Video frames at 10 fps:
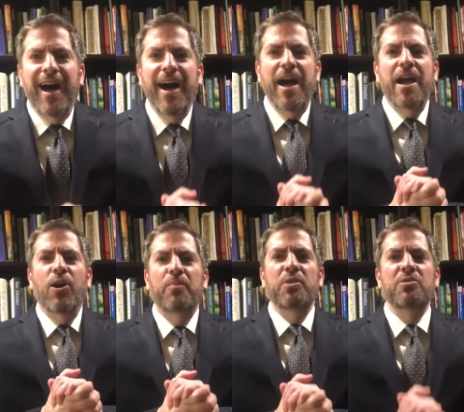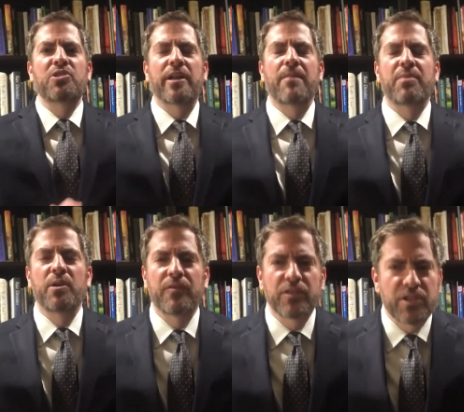Hi, I hope you enjoyed a
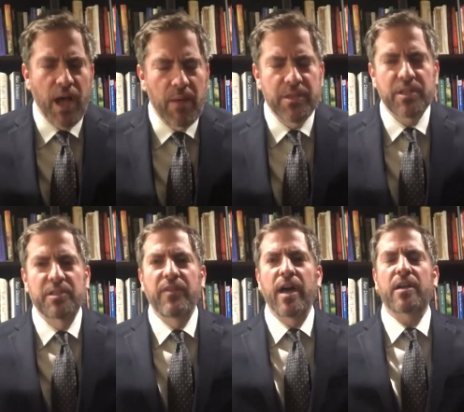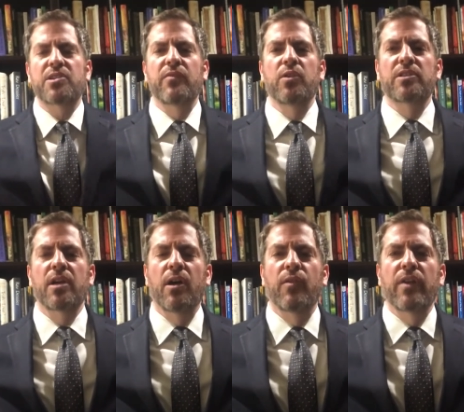beautiful Shabbos. Gutzvach, Shavuot
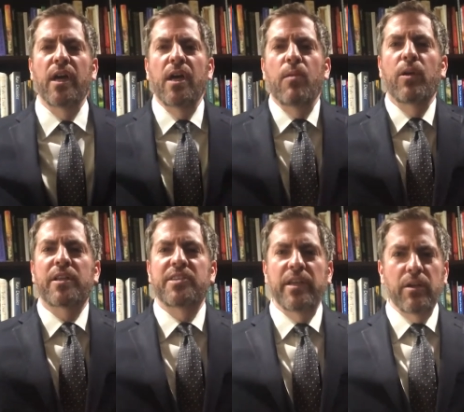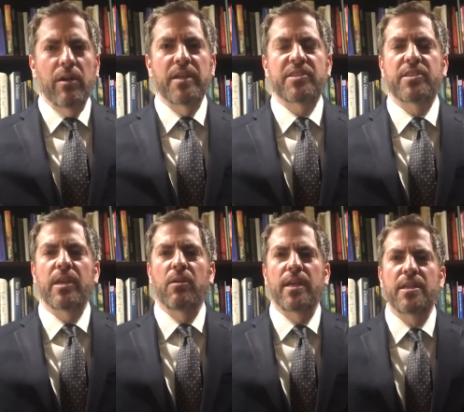Tov. We're continuing our
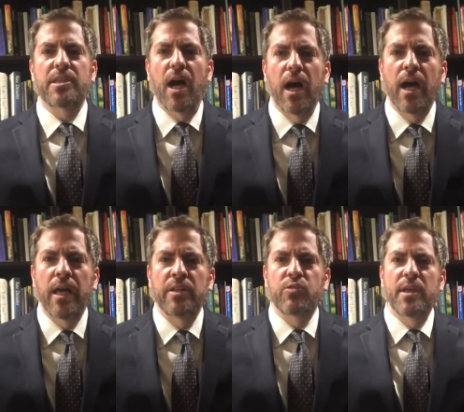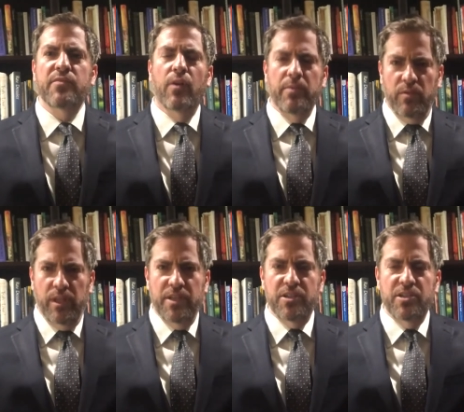series on transforming
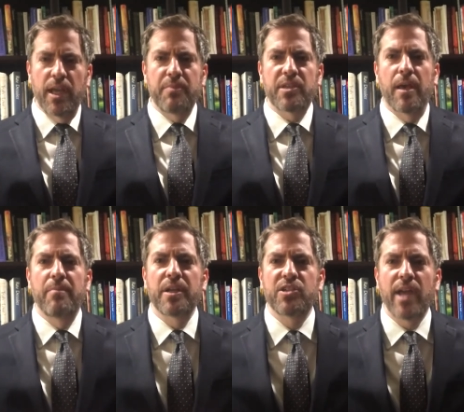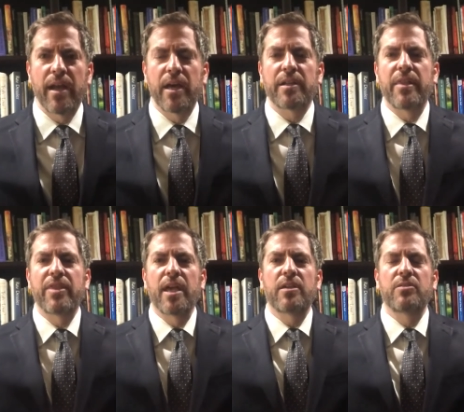relationships. A big shout out and
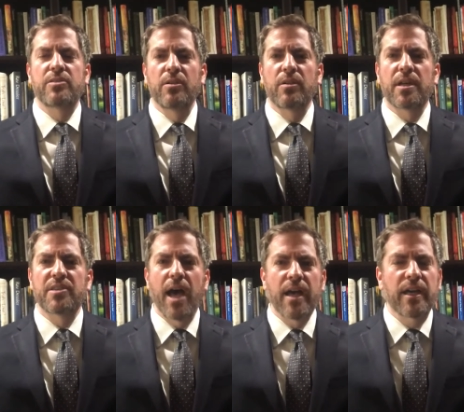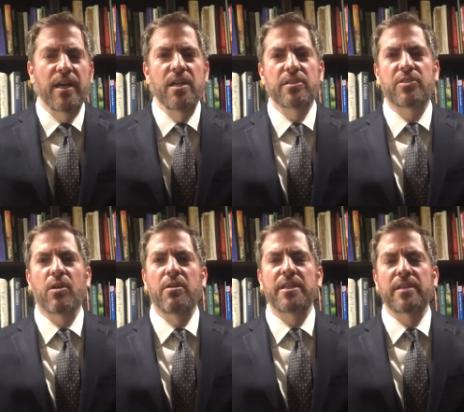thank you to Chazaq, to
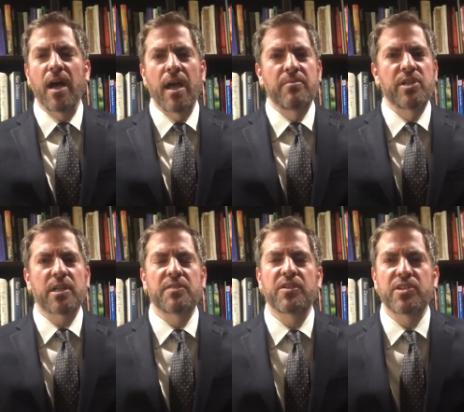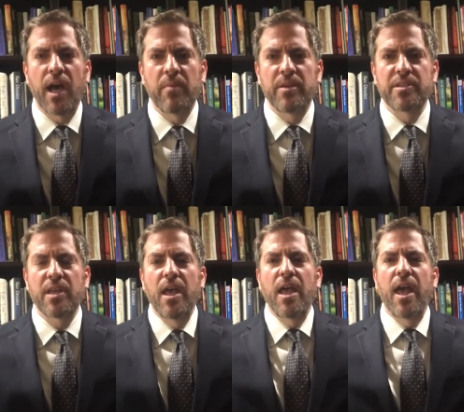Torah Anytime, Chickens for Shabbos,
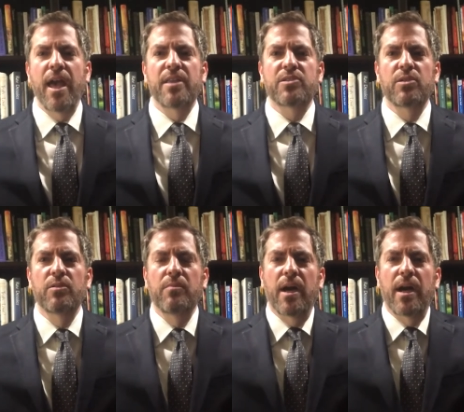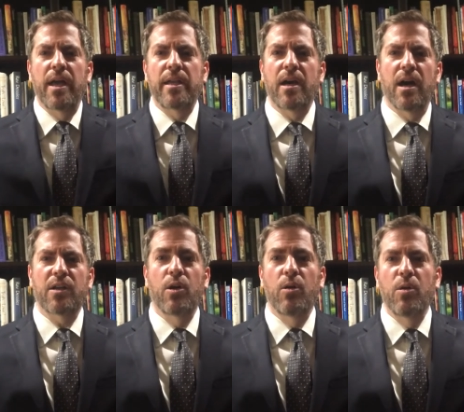and to my
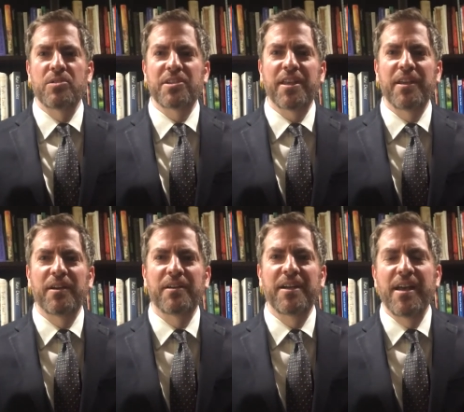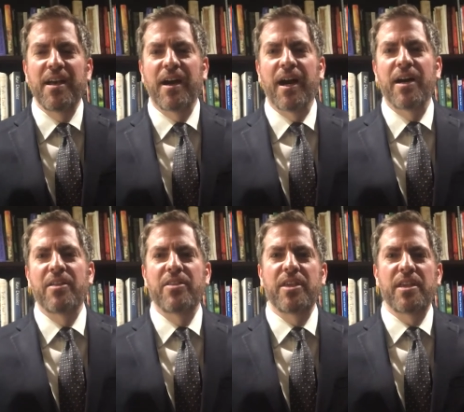co-host here,
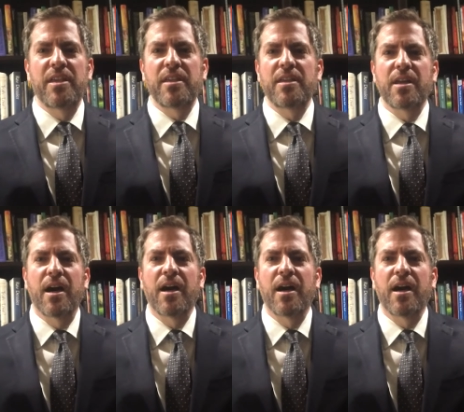the